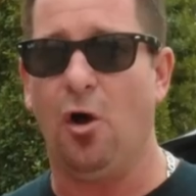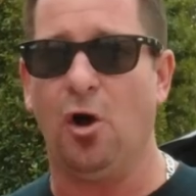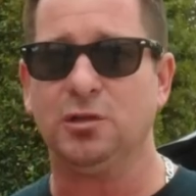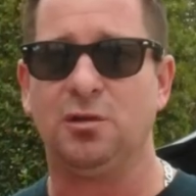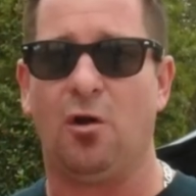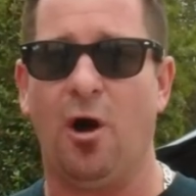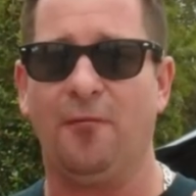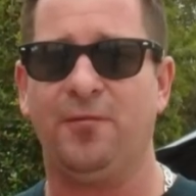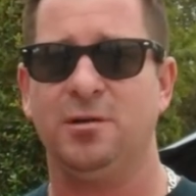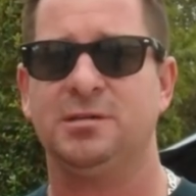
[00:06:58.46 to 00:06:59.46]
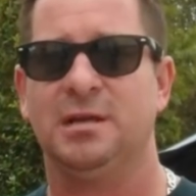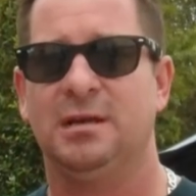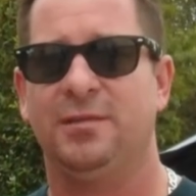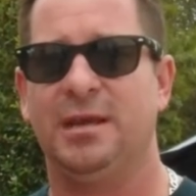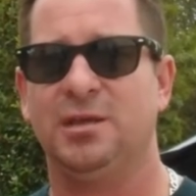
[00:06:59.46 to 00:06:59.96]
also offers
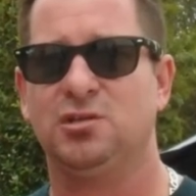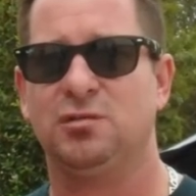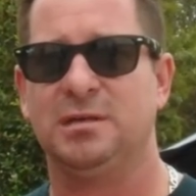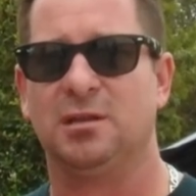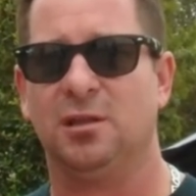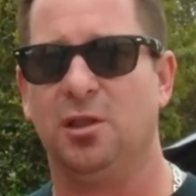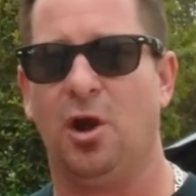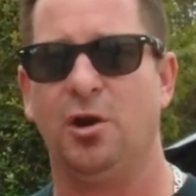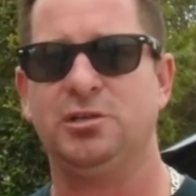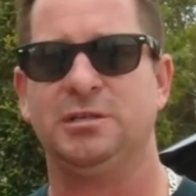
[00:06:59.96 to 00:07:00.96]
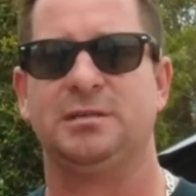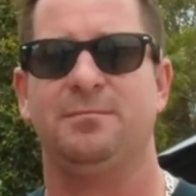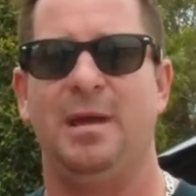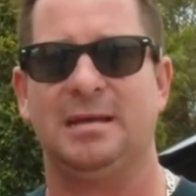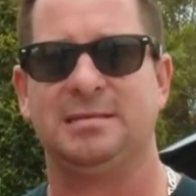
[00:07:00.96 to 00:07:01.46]
the industry's largest
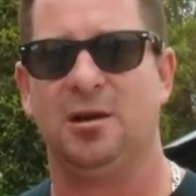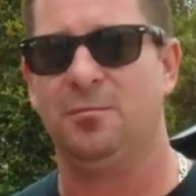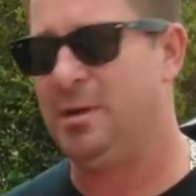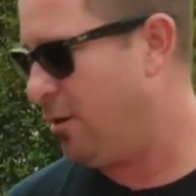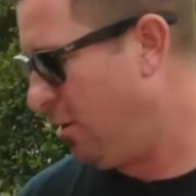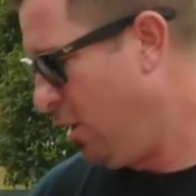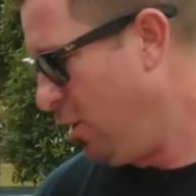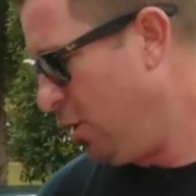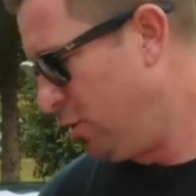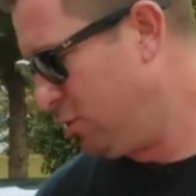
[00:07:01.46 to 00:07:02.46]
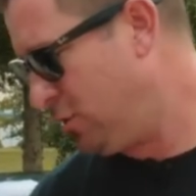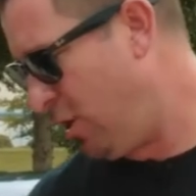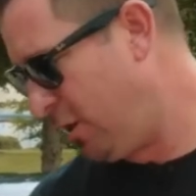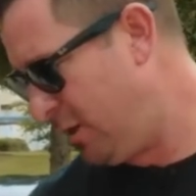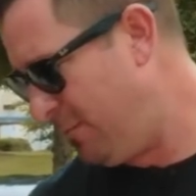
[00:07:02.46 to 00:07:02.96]
mass air meter. You're
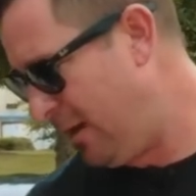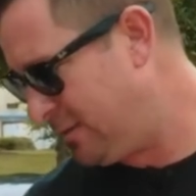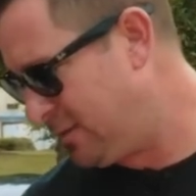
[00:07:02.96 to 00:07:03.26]
talking about